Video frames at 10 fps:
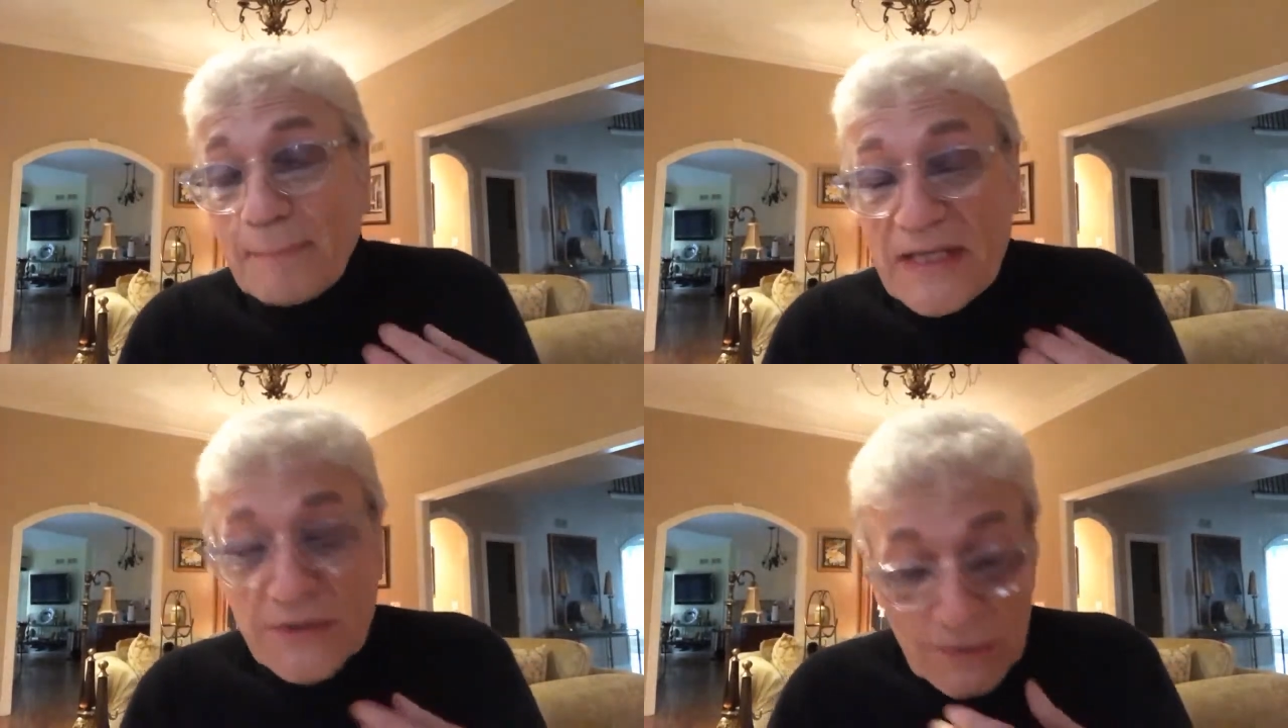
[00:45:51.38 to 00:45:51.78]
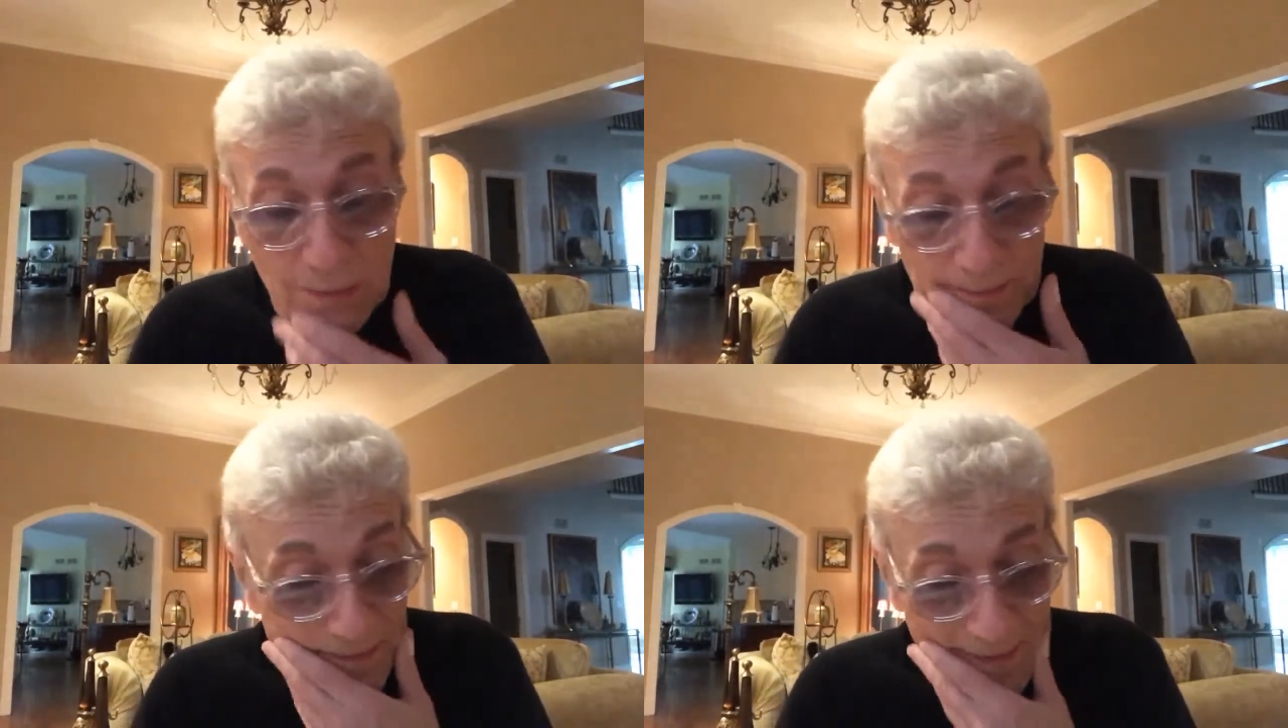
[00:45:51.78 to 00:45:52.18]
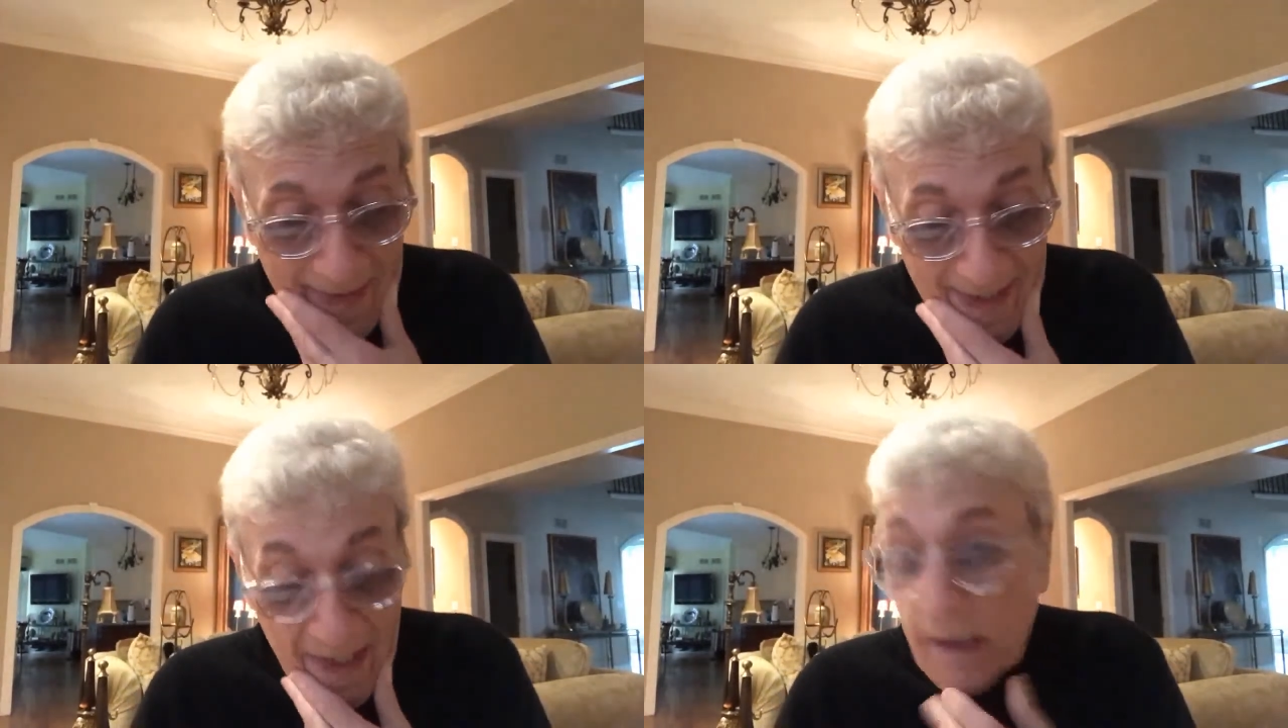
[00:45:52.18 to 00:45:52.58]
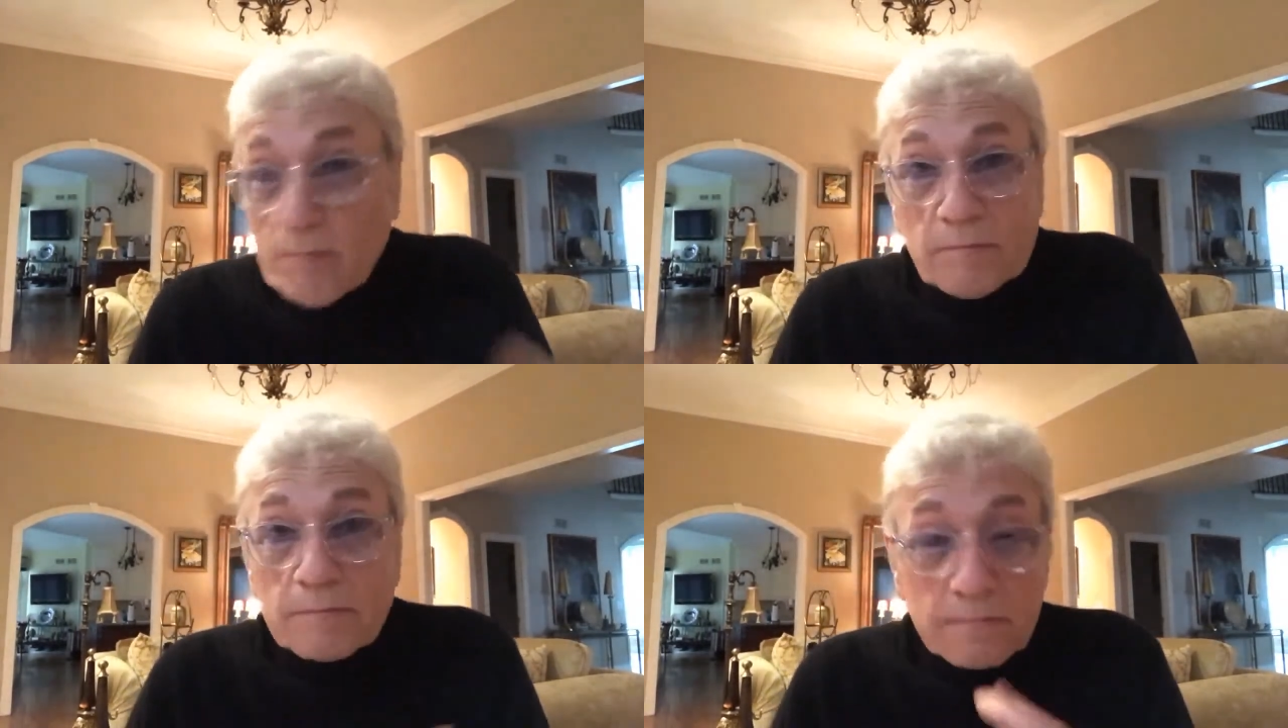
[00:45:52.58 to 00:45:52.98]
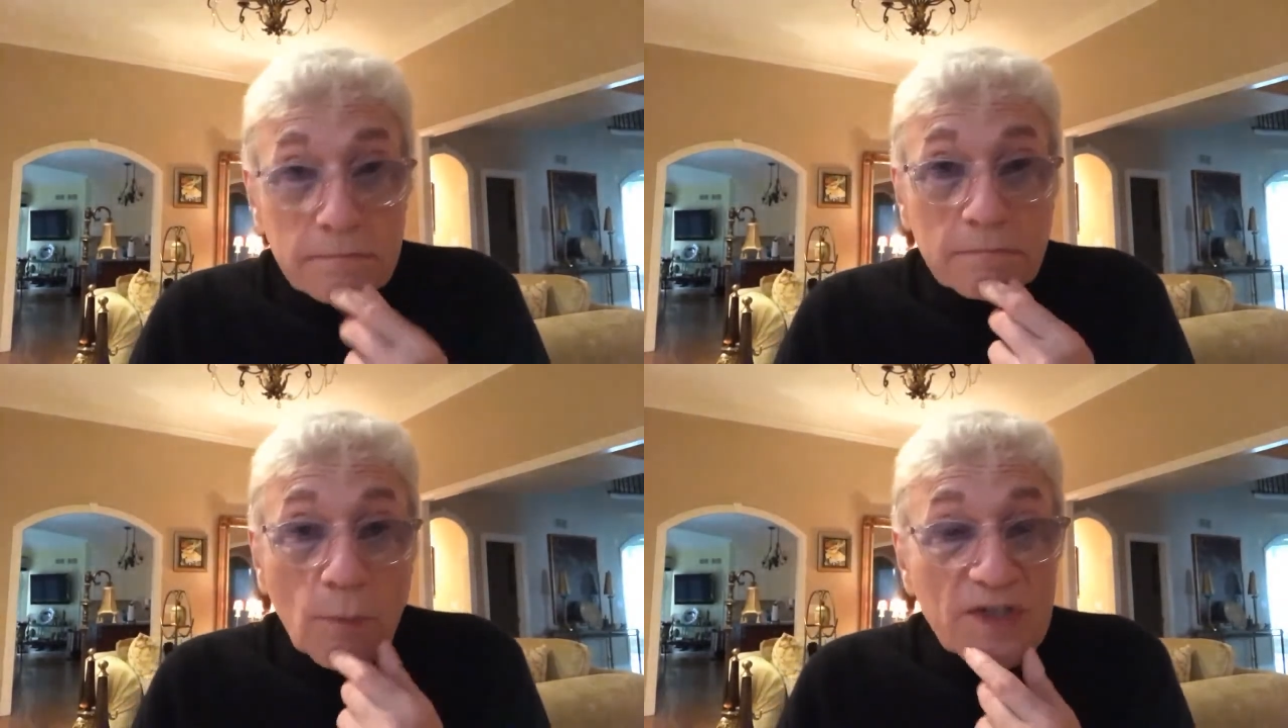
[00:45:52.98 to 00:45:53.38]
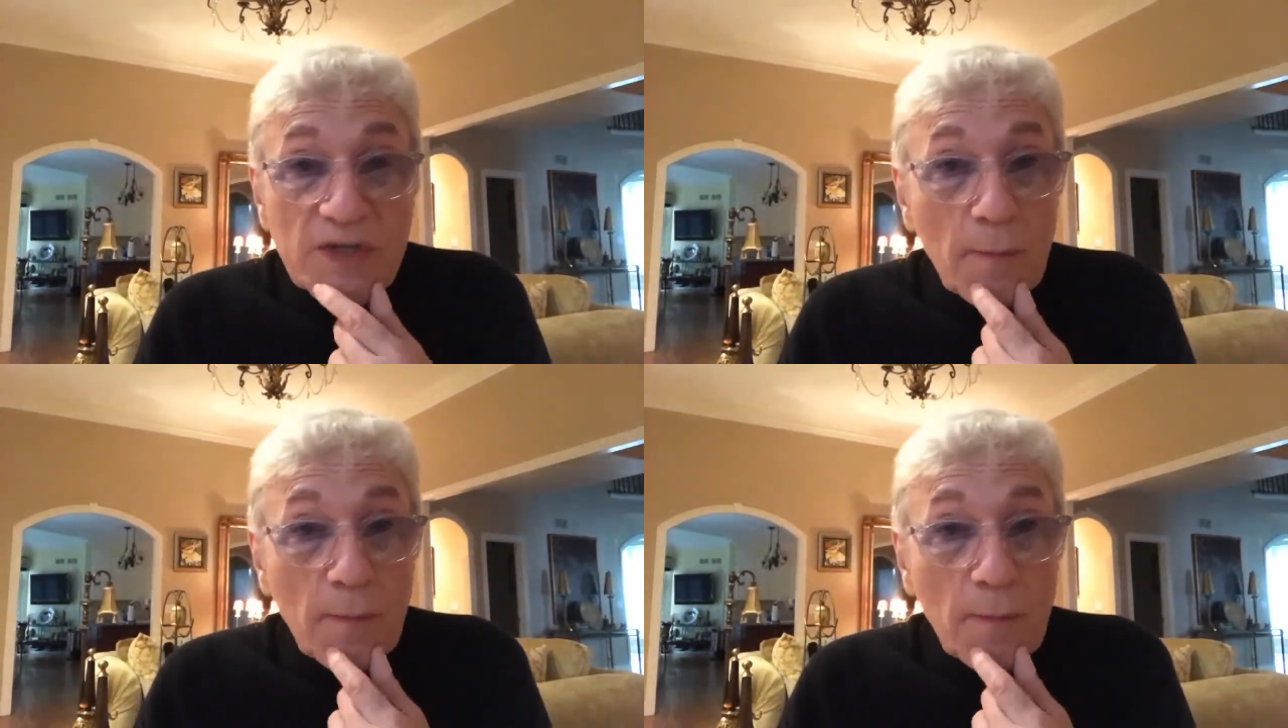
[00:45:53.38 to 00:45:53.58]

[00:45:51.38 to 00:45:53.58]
Me too. What's